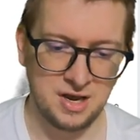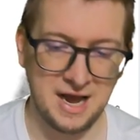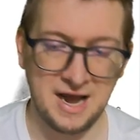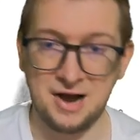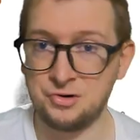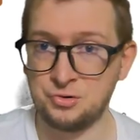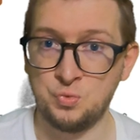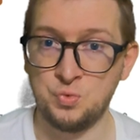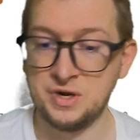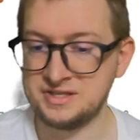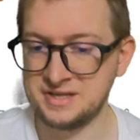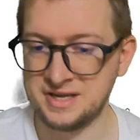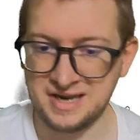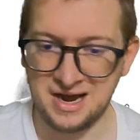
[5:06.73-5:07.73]

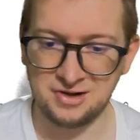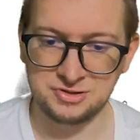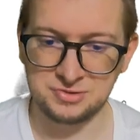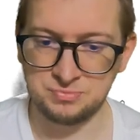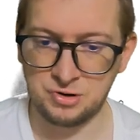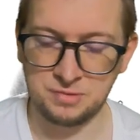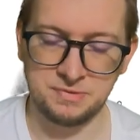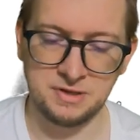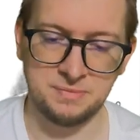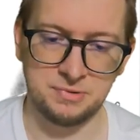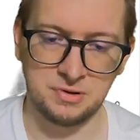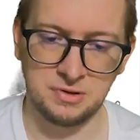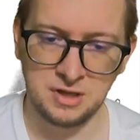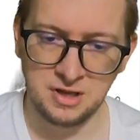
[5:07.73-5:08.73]
outwit and outsmart
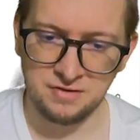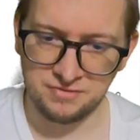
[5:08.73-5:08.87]
people.